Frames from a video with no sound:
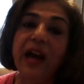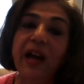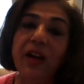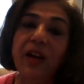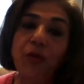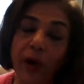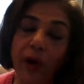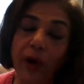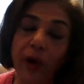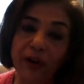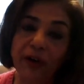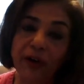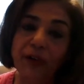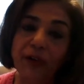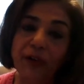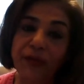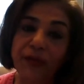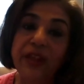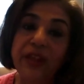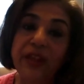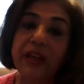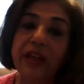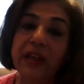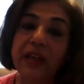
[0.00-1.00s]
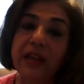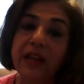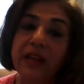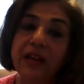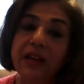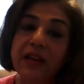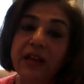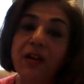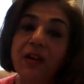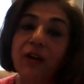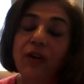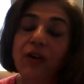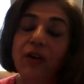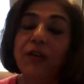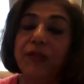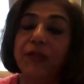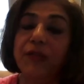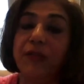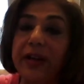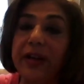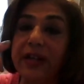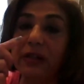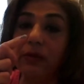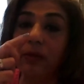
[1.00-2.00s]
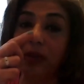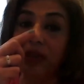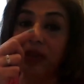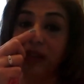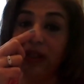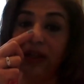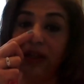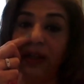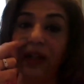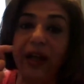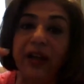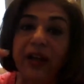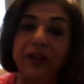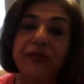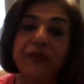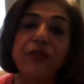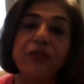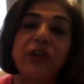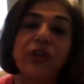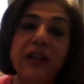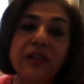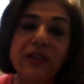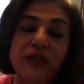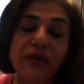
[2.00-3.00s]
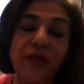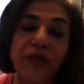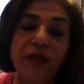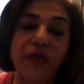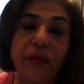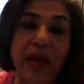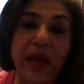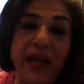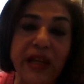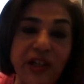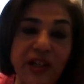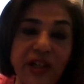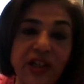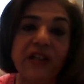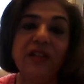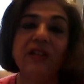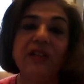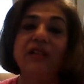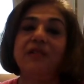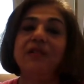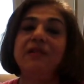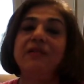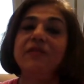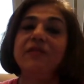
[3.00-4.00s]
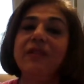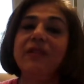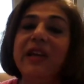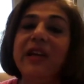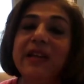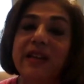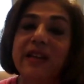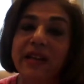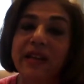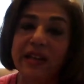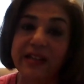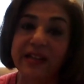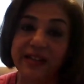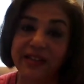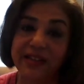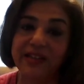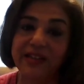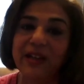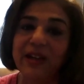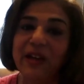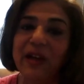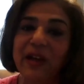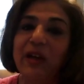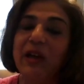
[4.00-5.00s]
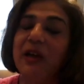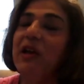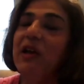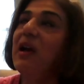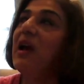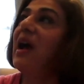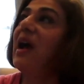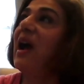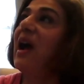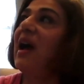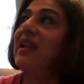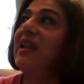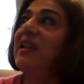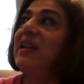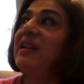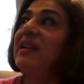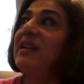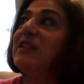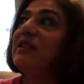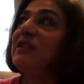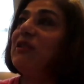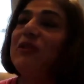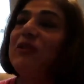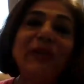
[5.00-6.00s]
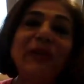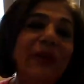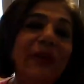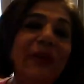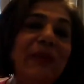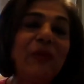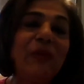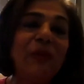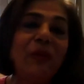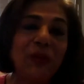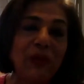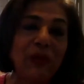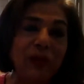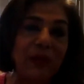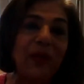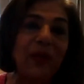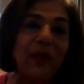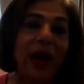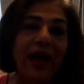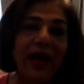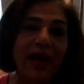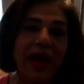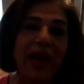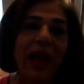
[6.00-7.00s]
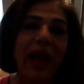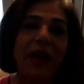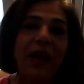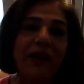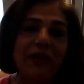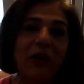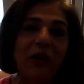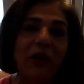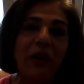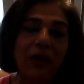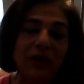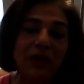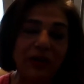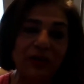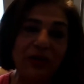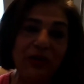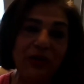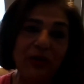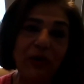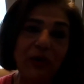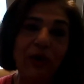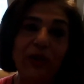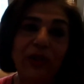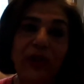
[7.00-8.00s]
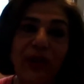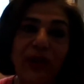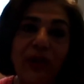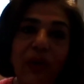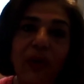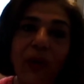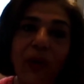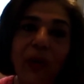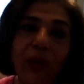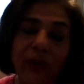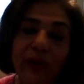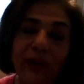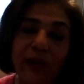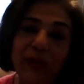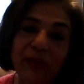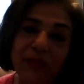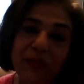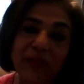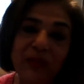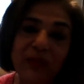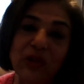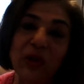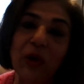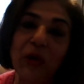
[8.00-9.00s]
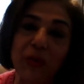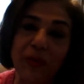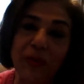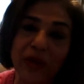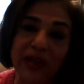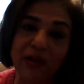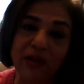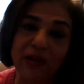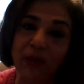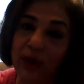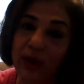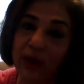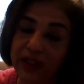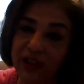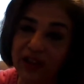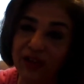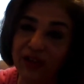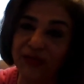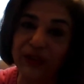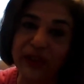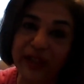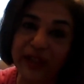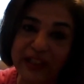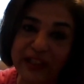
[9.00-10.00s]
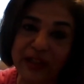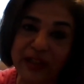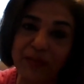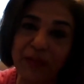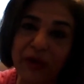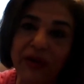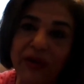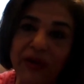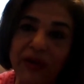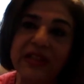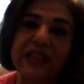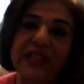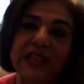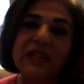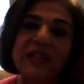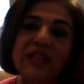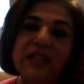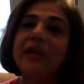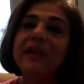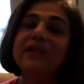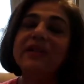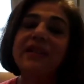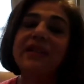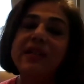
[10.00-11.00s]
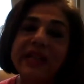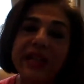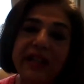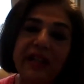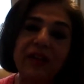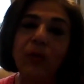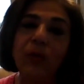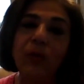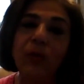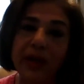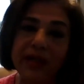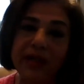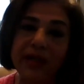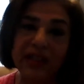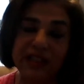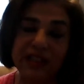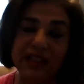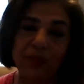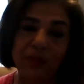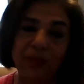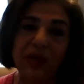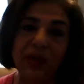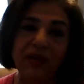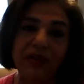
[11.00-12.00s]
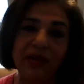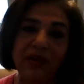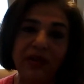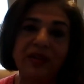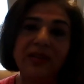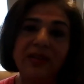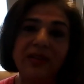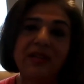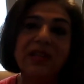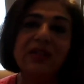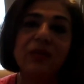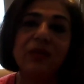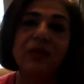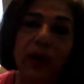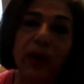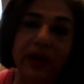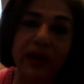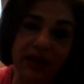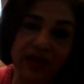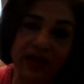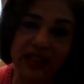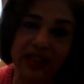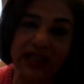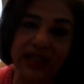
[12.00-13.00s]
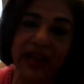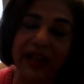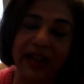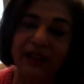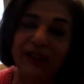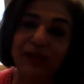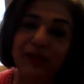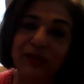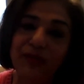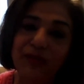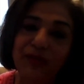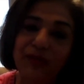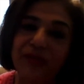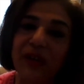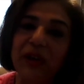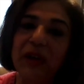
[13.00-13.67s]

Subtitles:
And one of the offerings was the life transformation in this. And, you know, I had heard, you know, on the call, so many wonderful experiences, but until one experiences oneself,